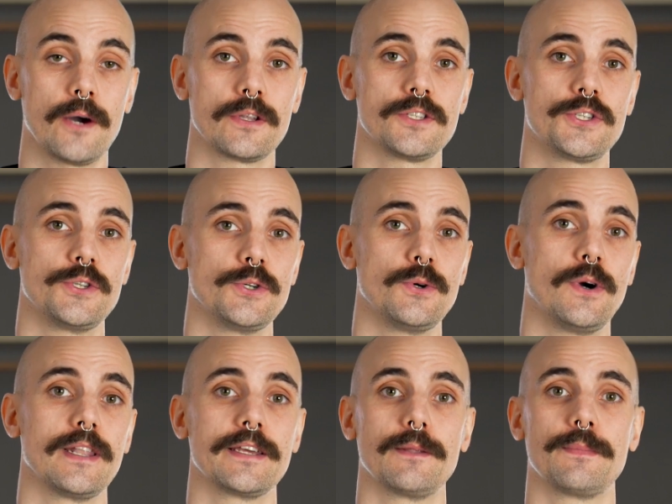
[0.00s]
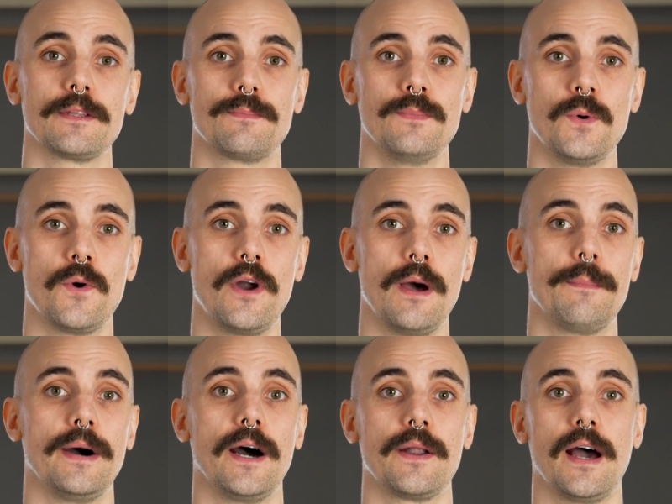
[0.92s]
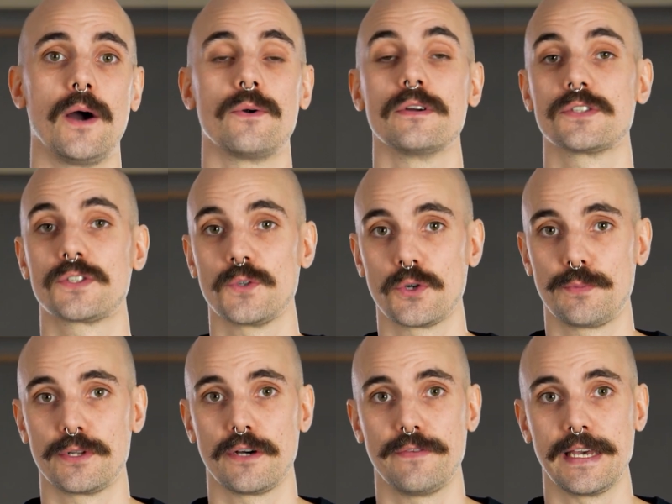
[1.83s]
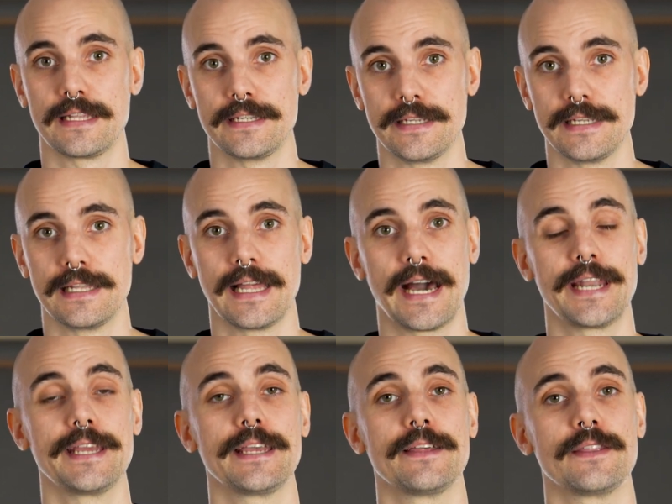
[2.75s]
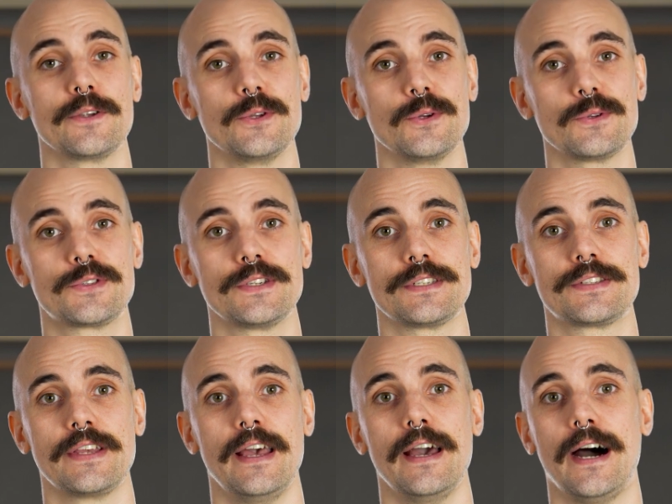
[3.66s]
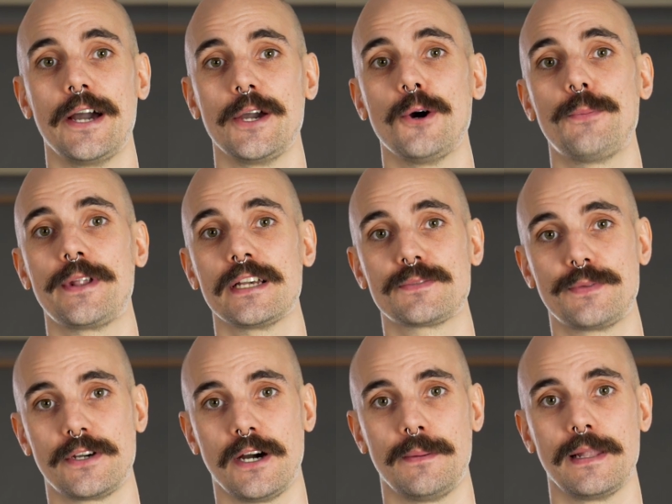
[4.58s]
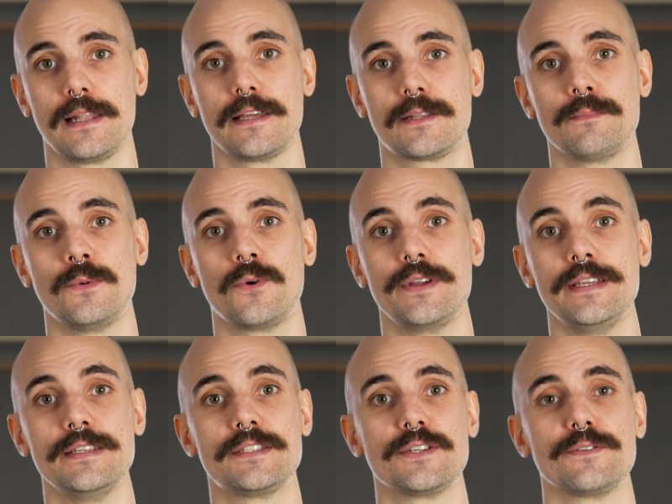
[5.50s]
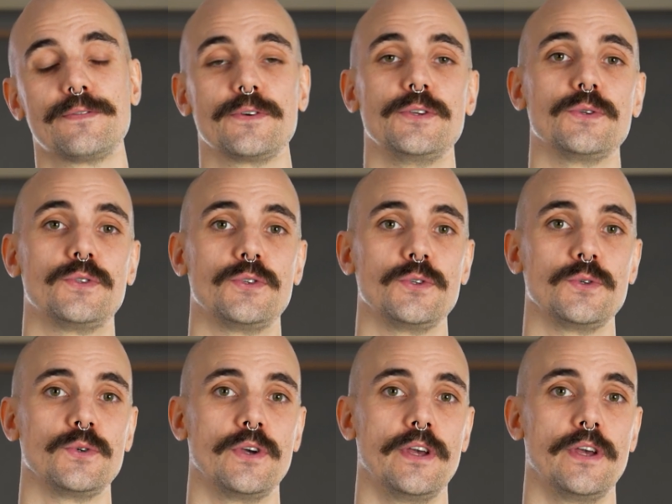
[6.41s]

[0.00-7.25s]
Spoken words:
that you know a little bit more about our assortment of LED lighting and their uses, I hope it has become a little more easier for you to